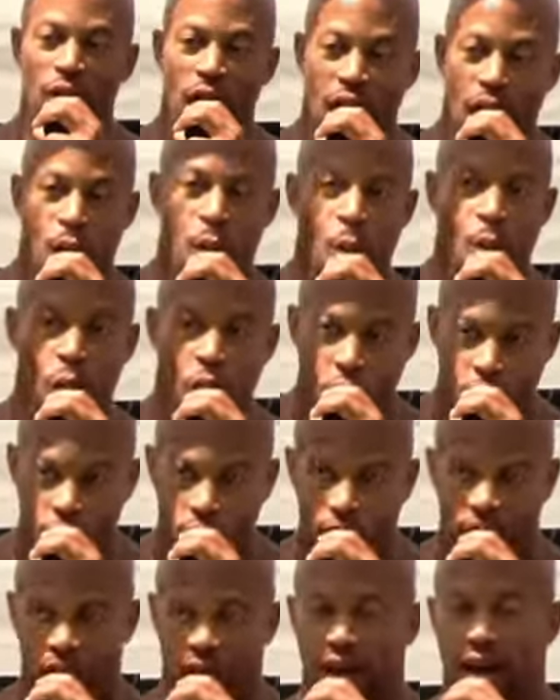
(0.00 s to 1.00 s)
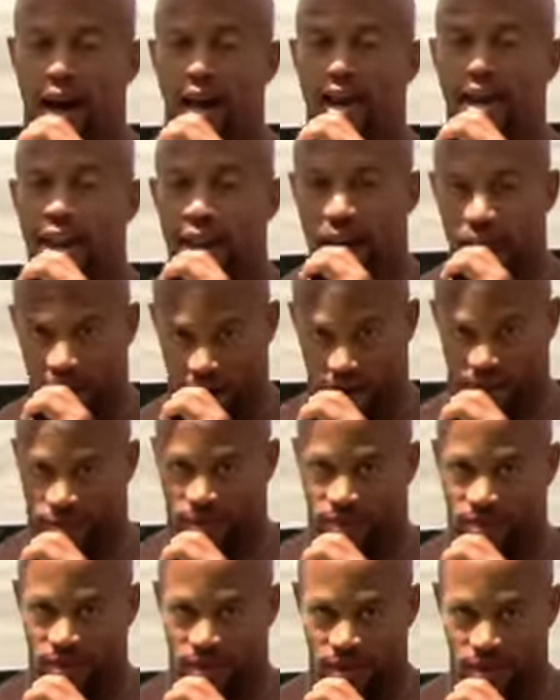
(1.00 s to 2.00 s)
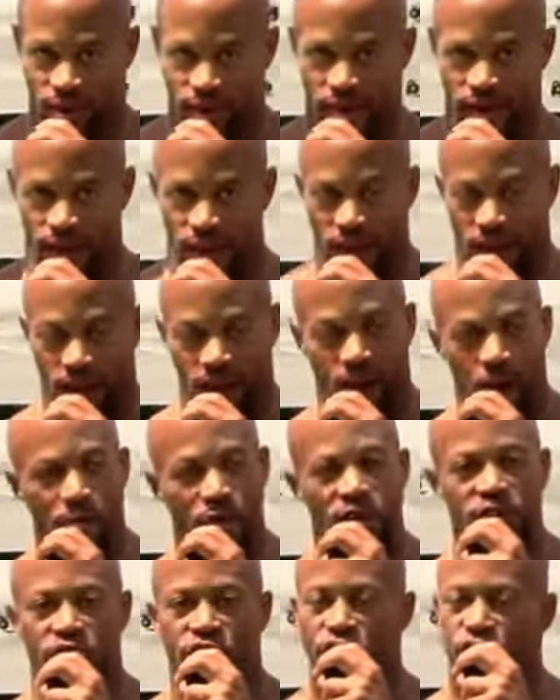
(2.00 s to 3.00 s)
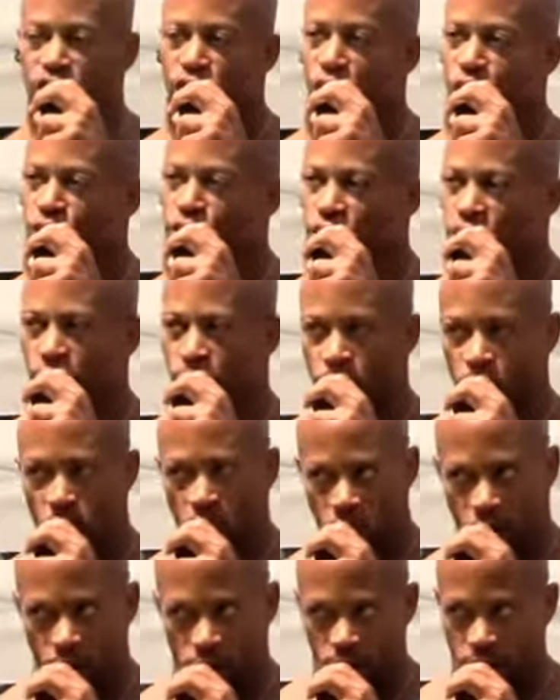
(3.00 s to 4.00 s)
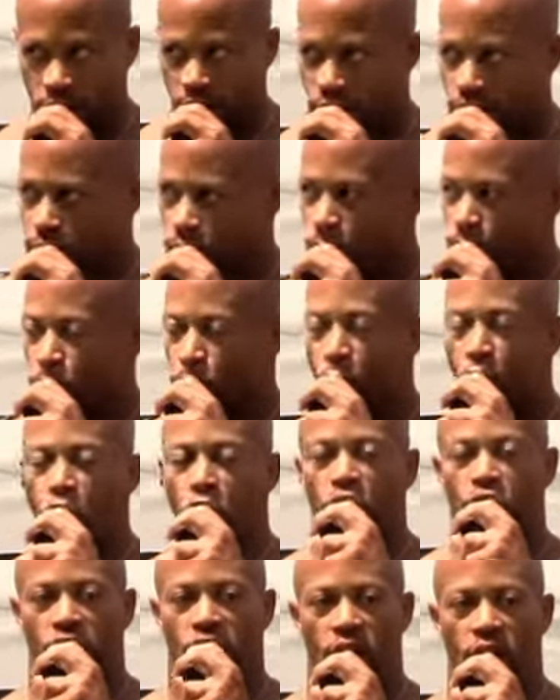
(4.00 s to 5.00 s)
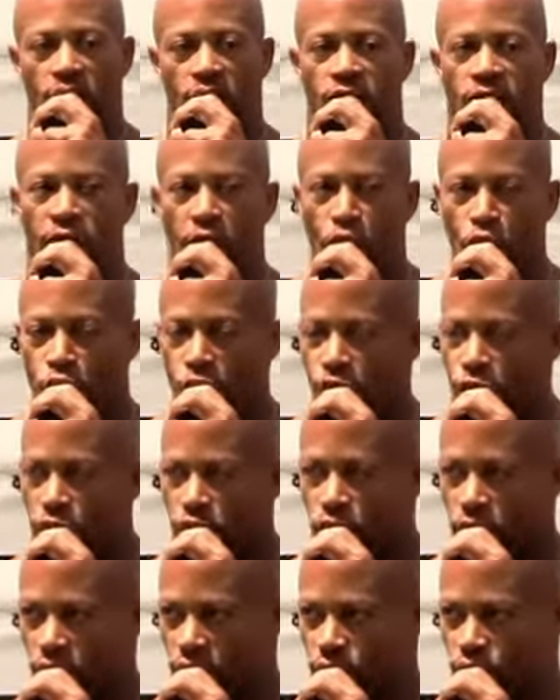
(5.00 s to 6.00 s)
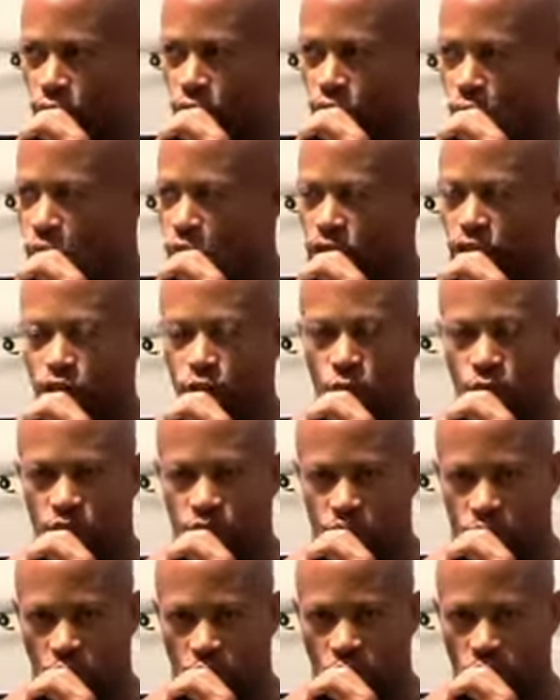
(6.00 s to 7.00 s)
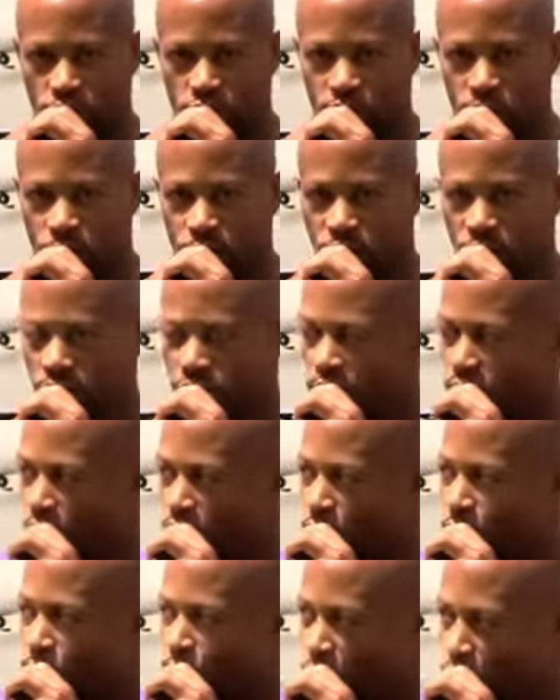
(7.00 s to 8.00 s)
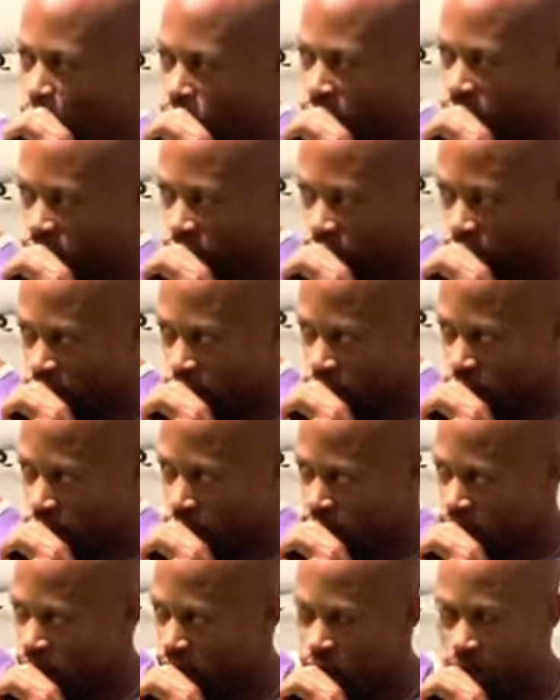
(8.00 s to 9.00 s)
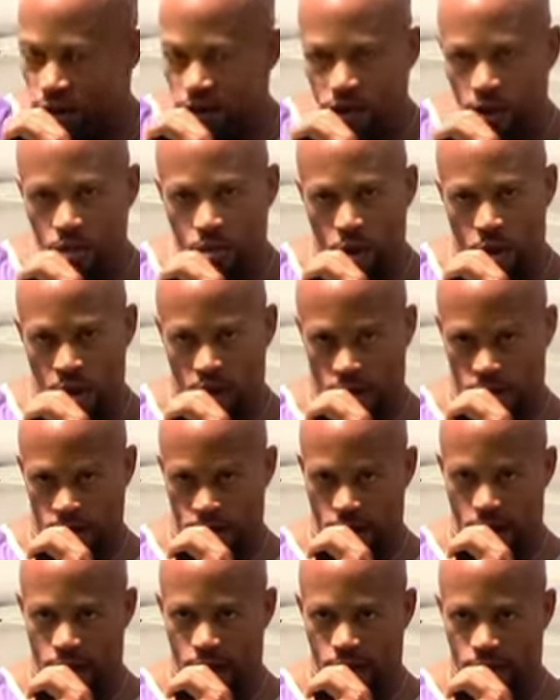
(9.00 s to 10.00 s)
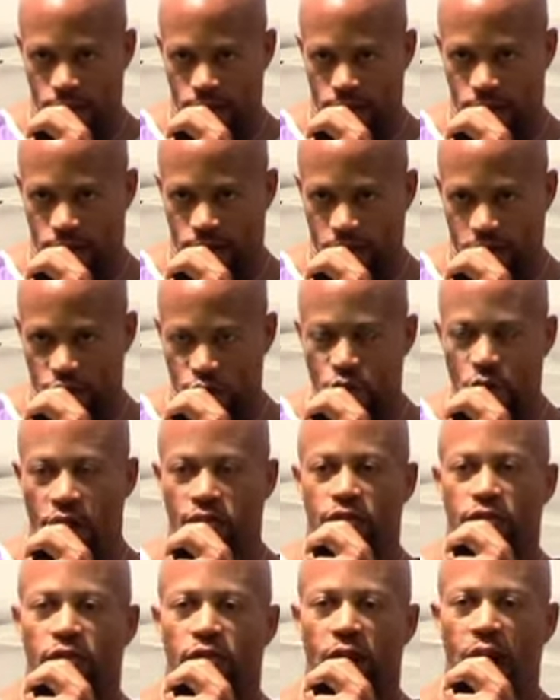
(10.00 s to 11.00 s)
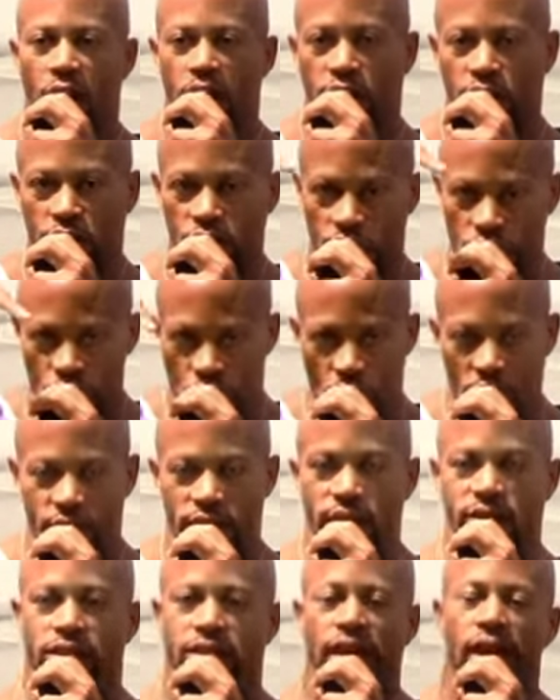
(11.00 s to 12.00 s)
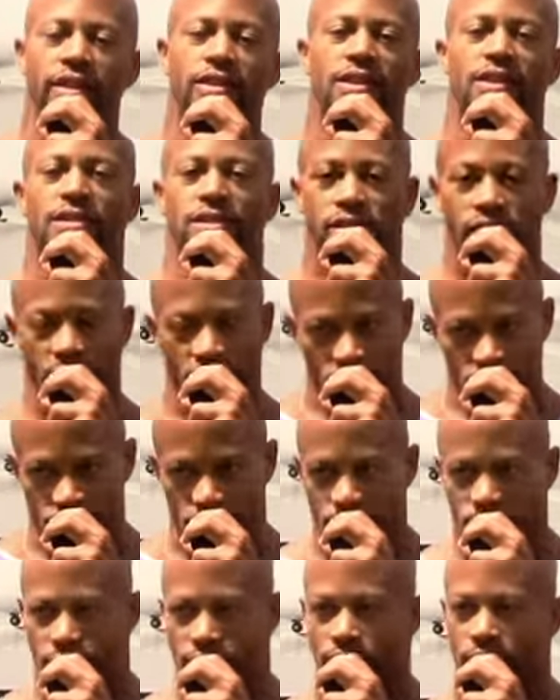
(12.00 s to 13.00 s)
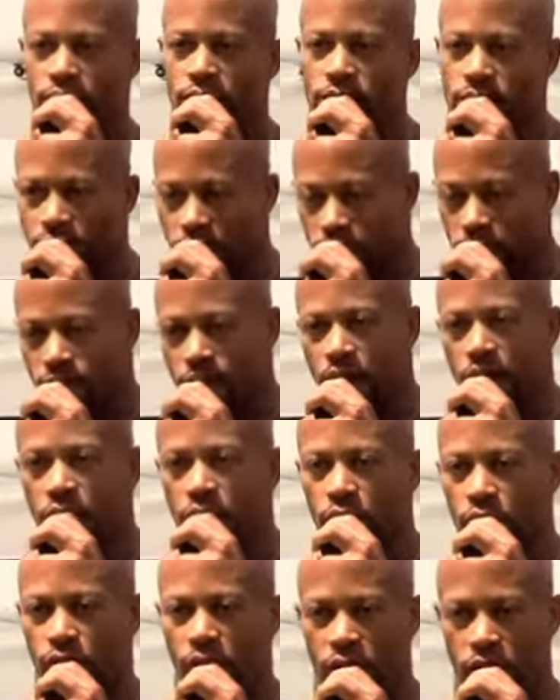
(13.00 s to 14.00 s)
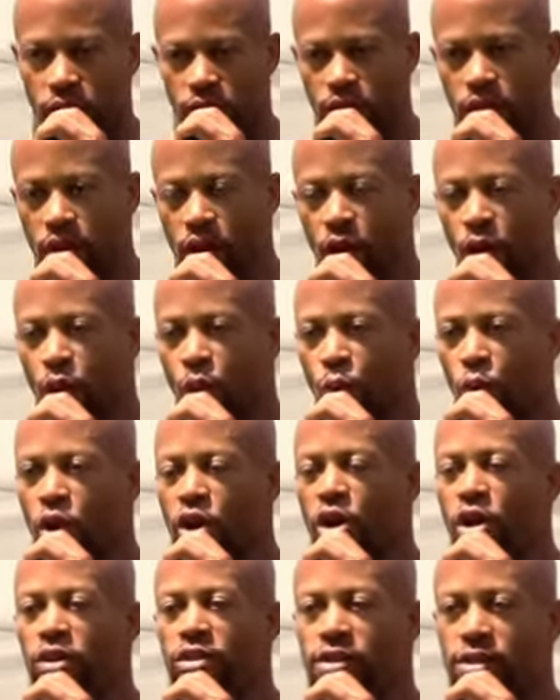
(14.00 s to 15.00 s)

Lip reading: not walk enough. And I mean, just go to the park, park further. If you're going to a store or something, park at the very end of the parking lot. And you have to find little ways. Take the stairs instead of taking the elevator. we're a